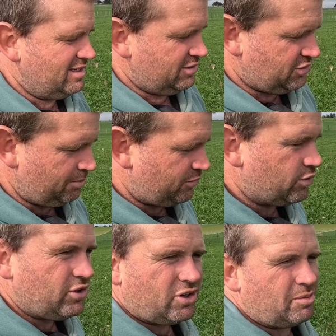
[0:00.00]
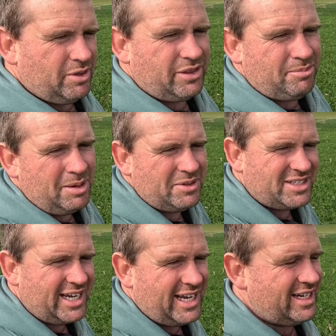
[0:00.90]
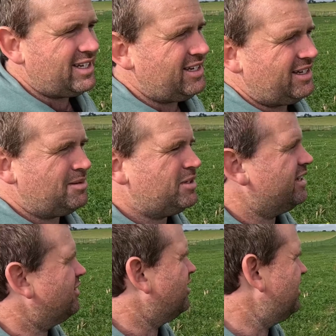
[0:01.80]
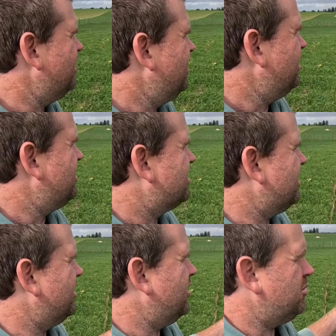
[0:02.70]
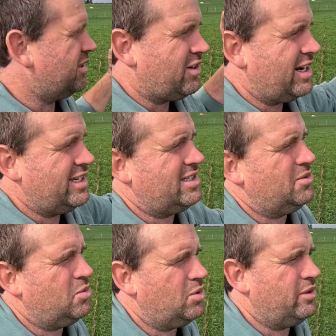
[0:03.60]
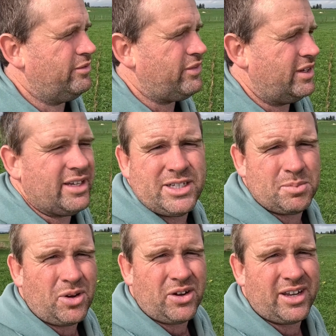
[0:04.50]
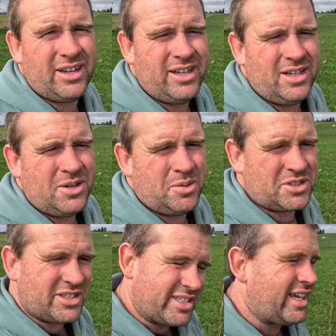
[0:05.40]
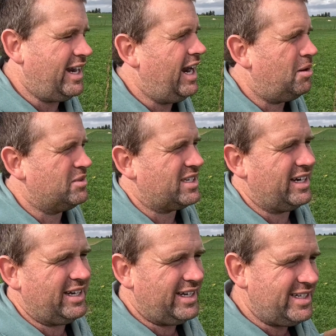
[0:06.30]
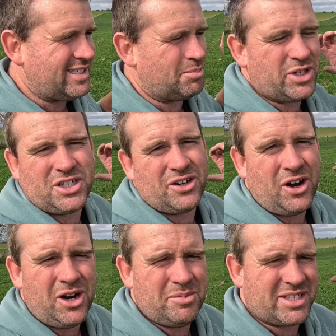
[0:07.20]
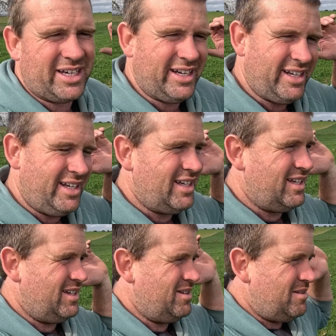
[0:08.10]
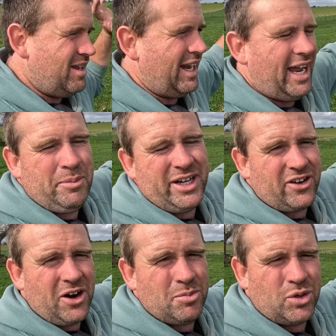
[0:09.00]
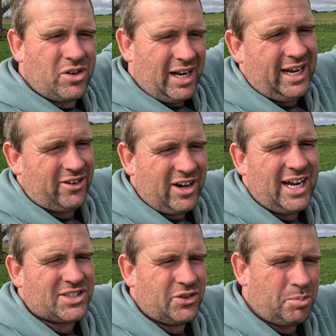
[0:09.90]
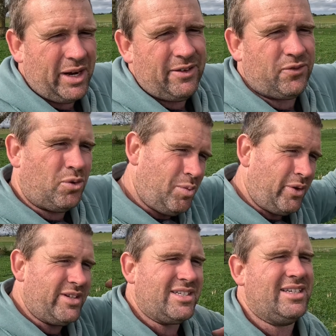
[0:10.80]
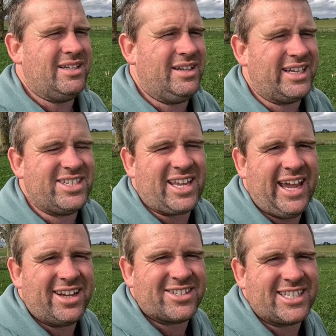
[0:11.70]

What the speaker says: trip through Europe with mum and dad, him and Ingrid. So I'm going to graze all of his block, which is going to help. It's going to ease the pressure at home. It's going to allow me to grow more grass on the platform while there's less cows